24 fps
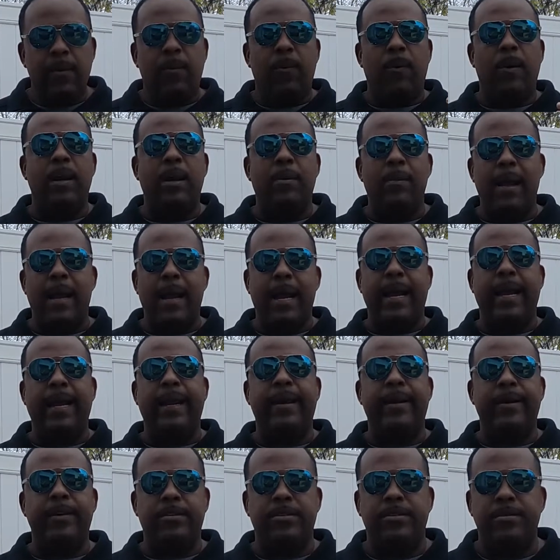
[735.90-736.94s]
One of my
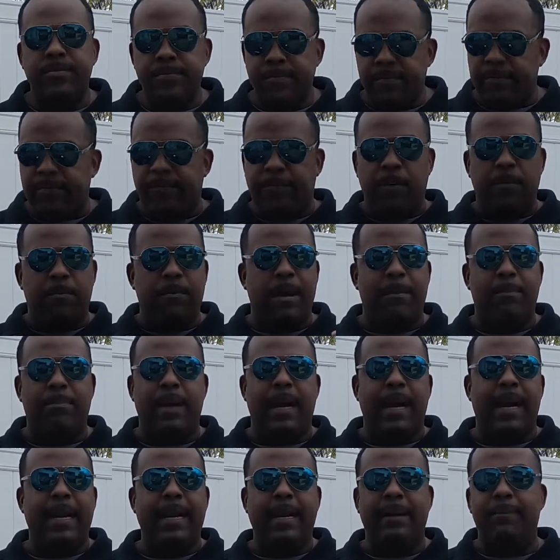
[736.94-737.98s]
hairs from my
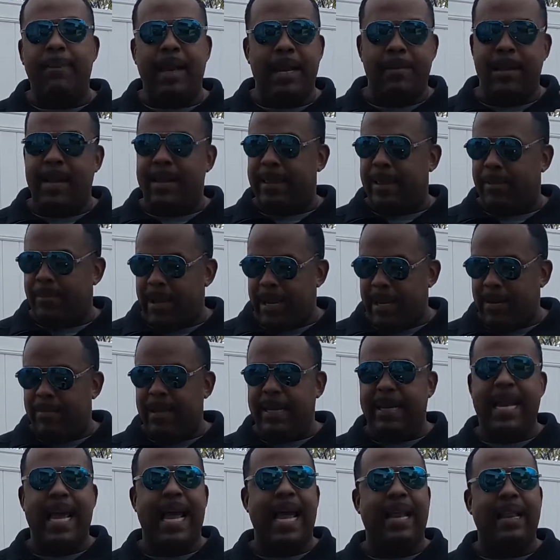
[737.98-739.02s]
body, maybe I think it might
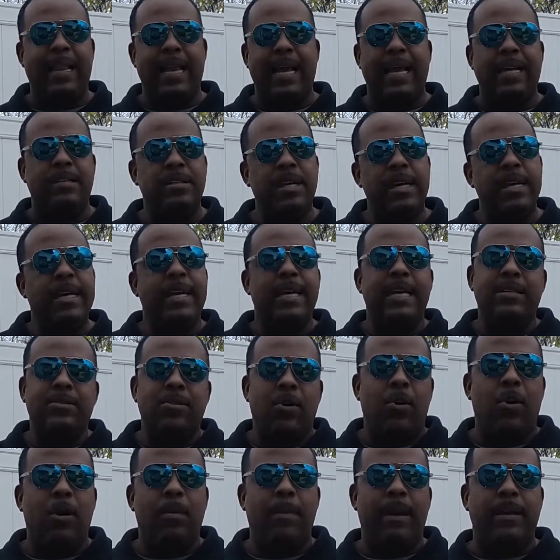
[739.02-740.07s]
be an eyelash, is
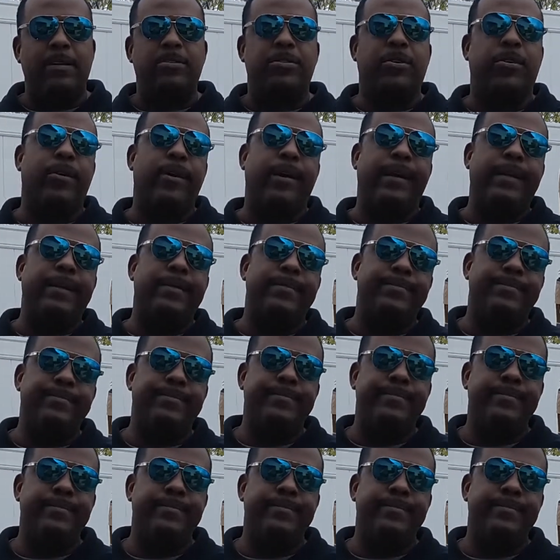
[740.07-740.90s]
on my screen.